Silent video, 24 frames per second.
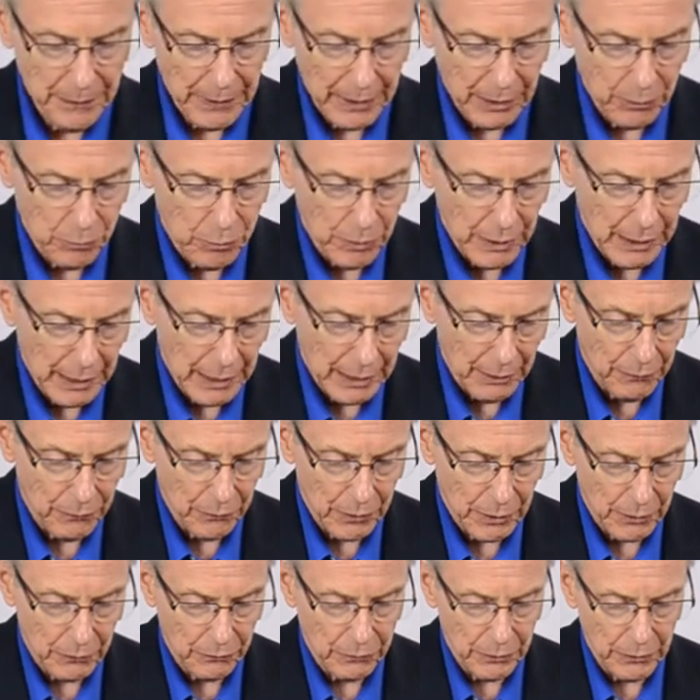And we have
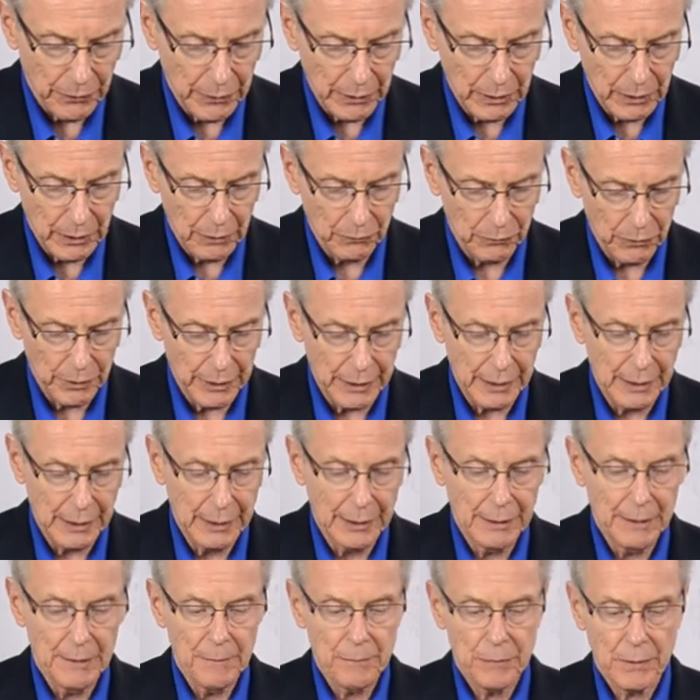a very lovely
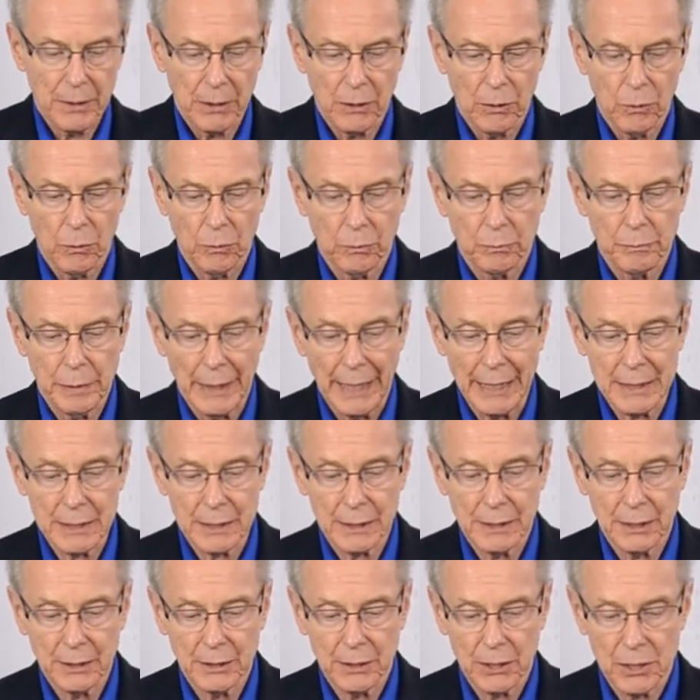uh,
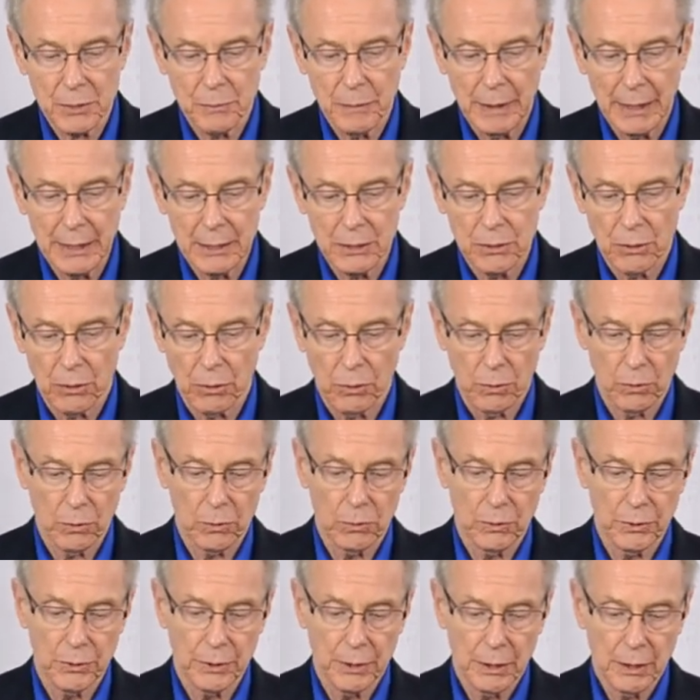basket that's made to
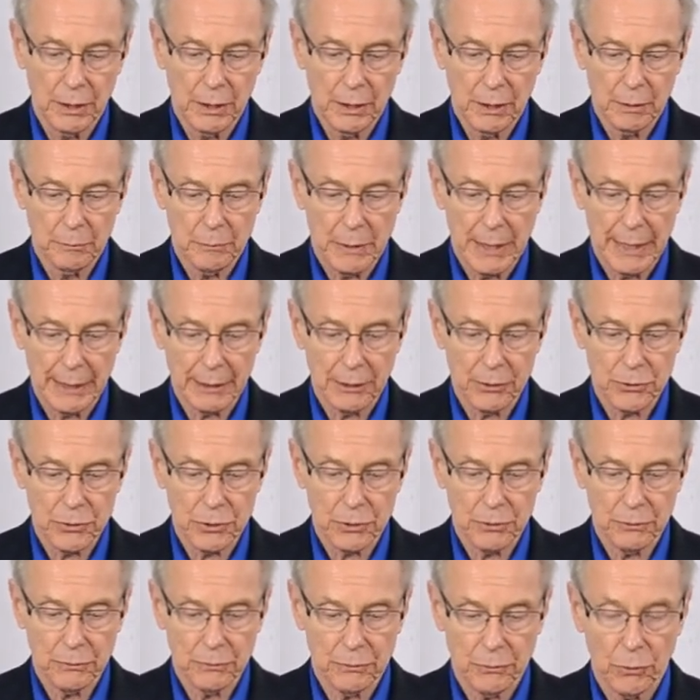hold bottles
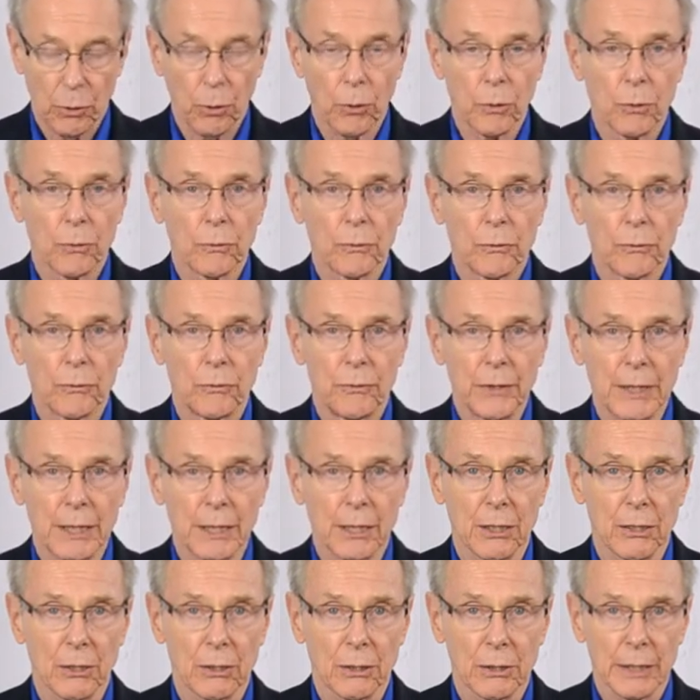of
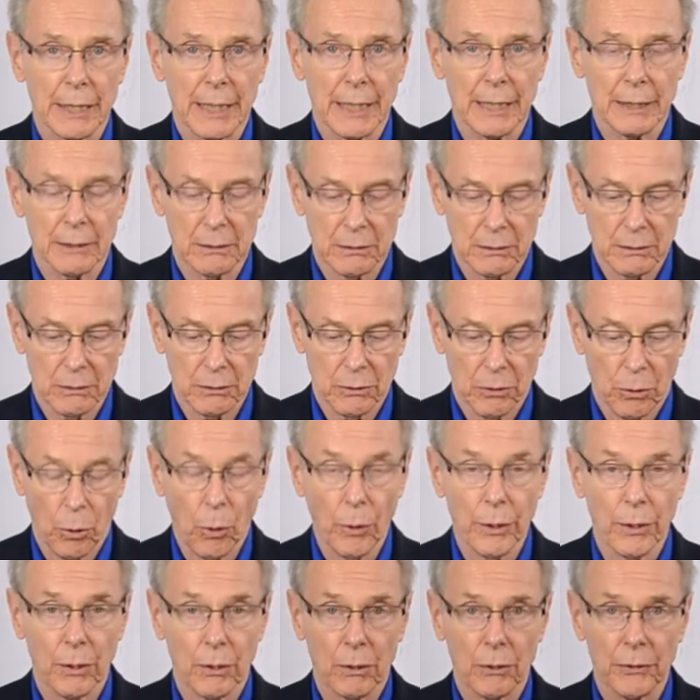vinegar and
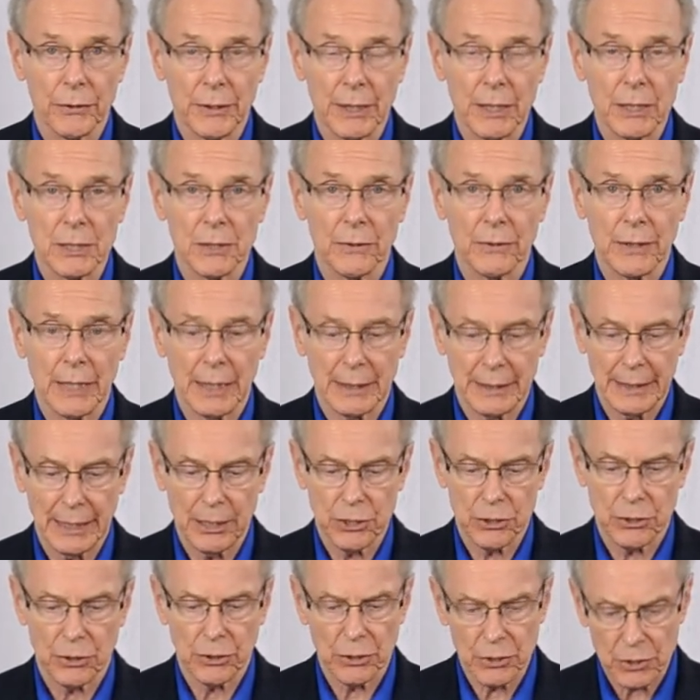oil, things of that
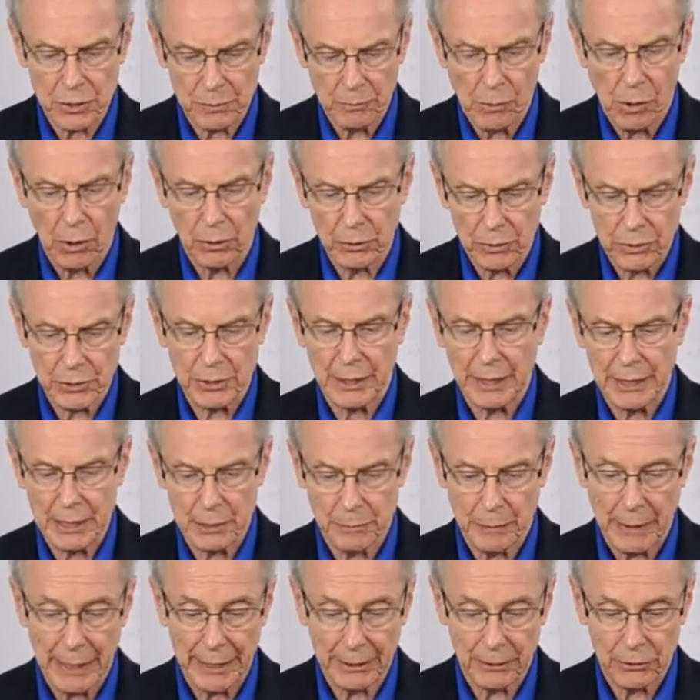nature, the smaller size
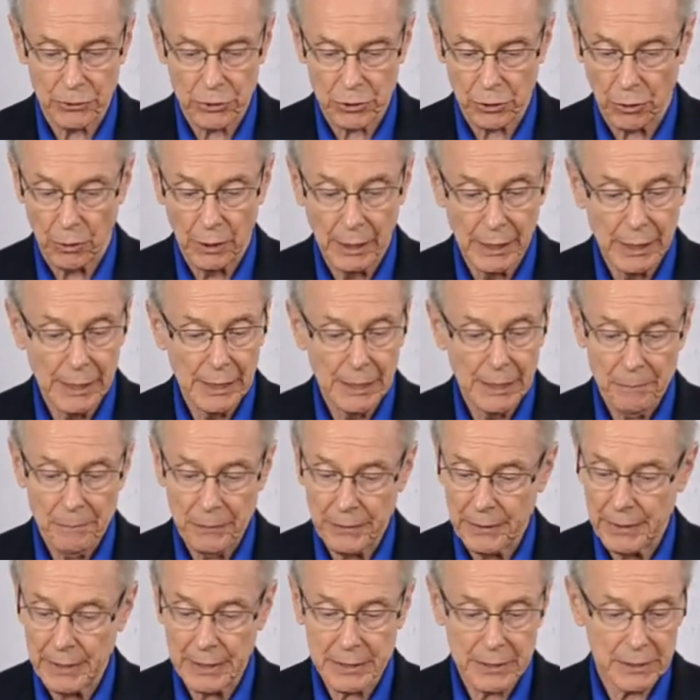bottles. So
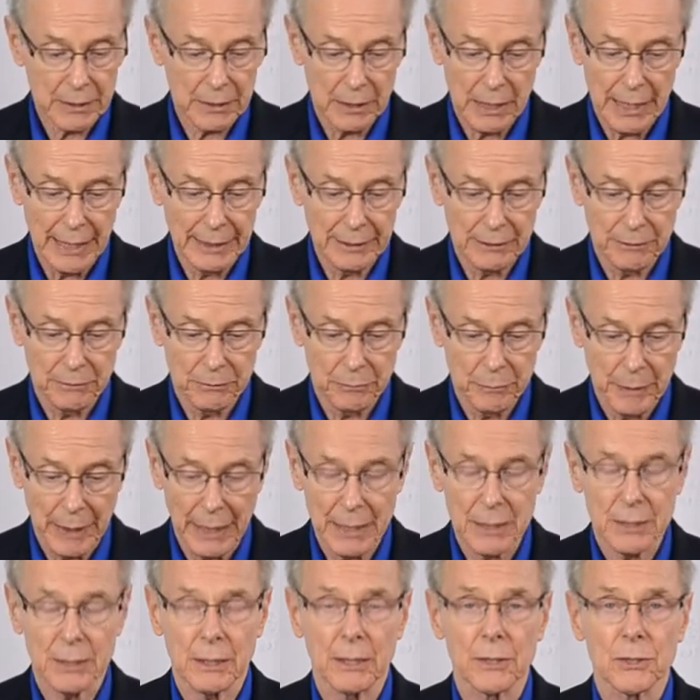this line of
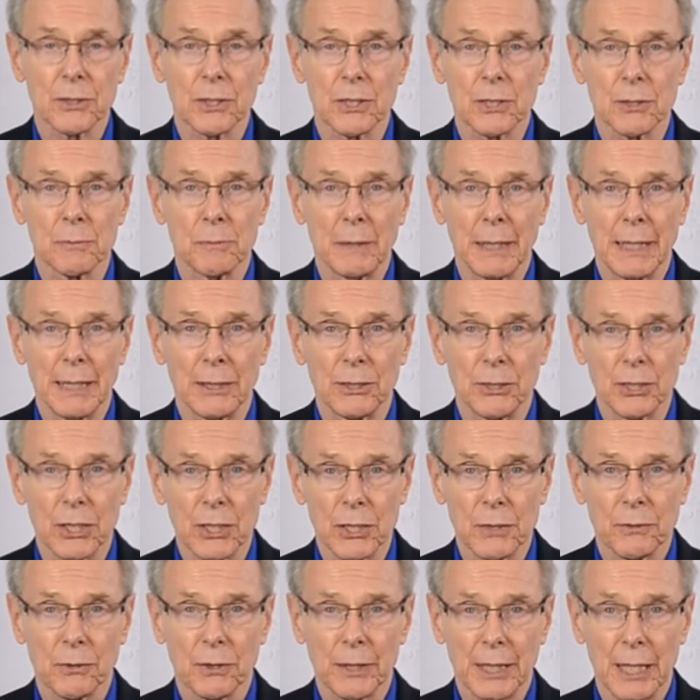baskets is made
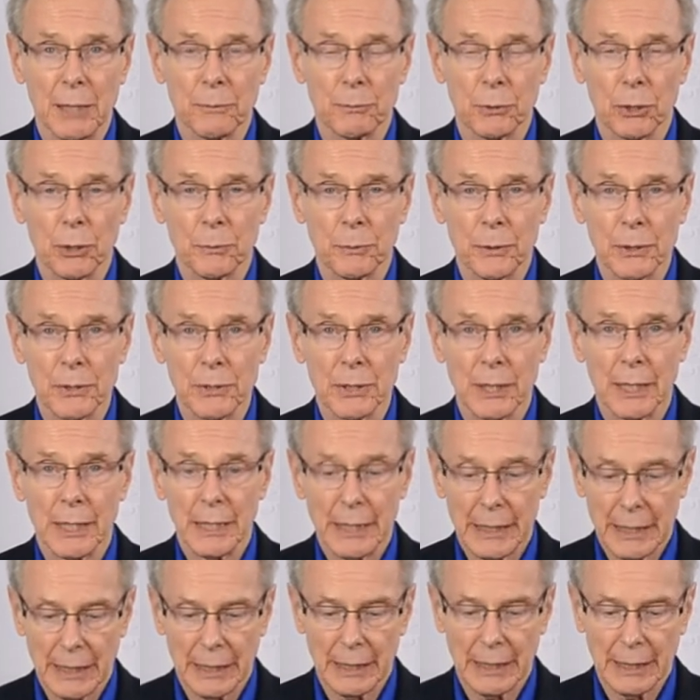just for that purpose,
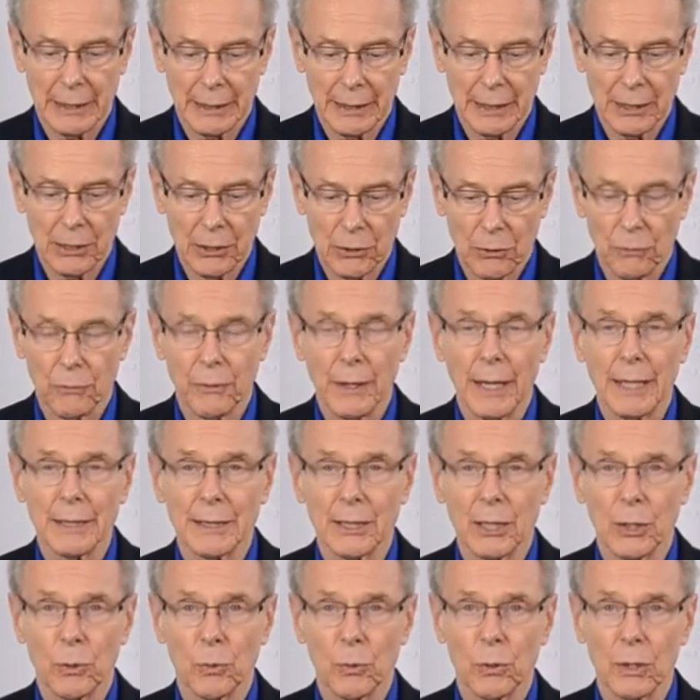and I think you'll find
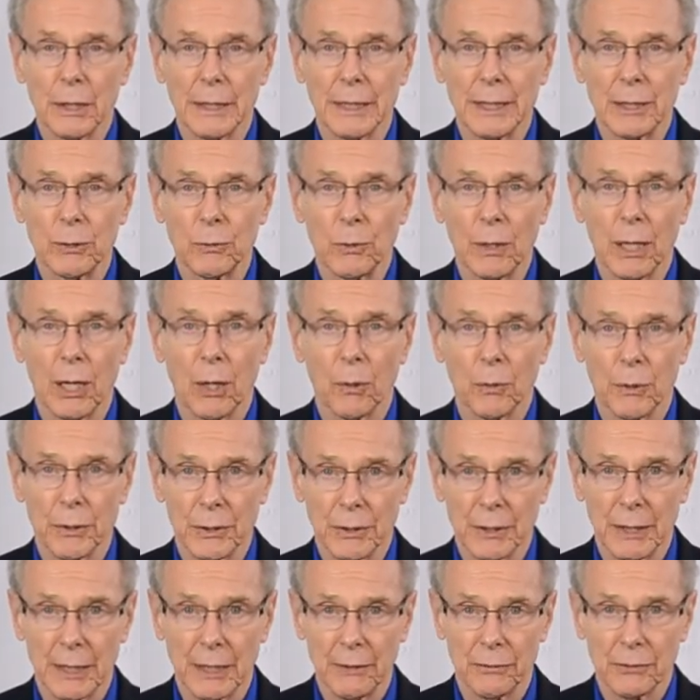it'll work in well
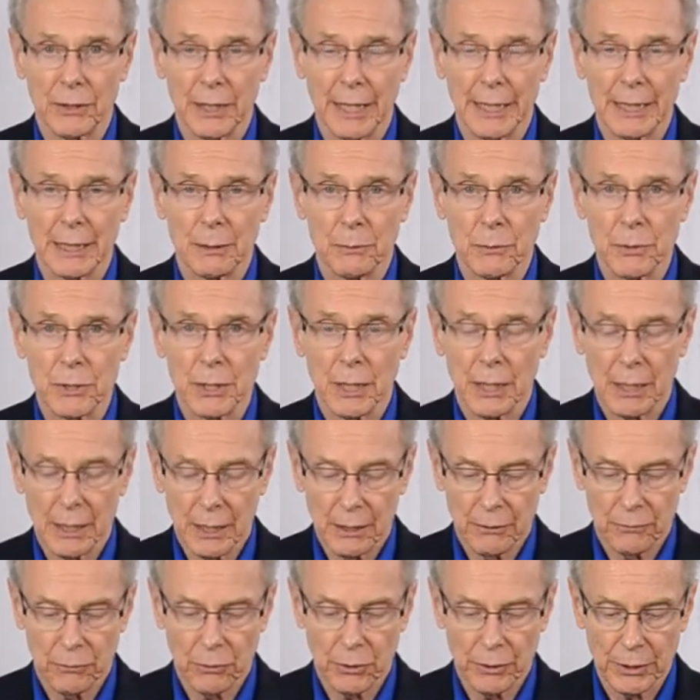with gift items
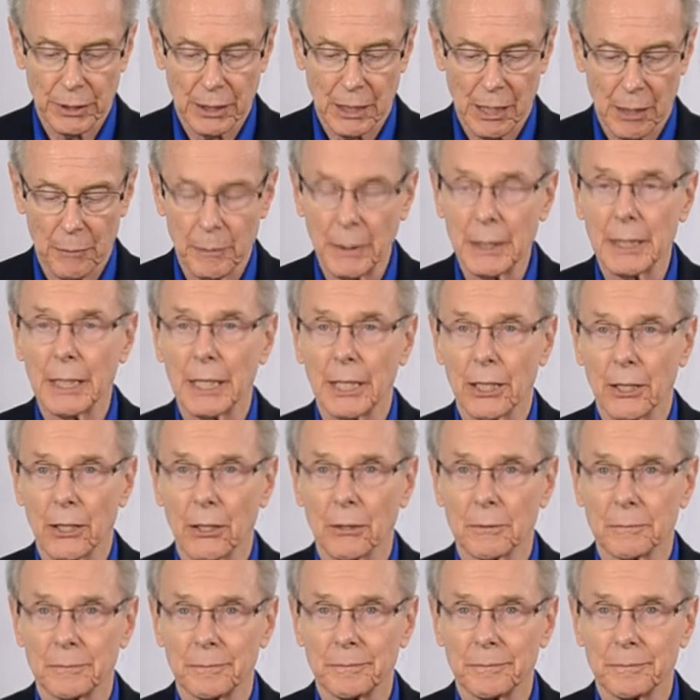for the coming year.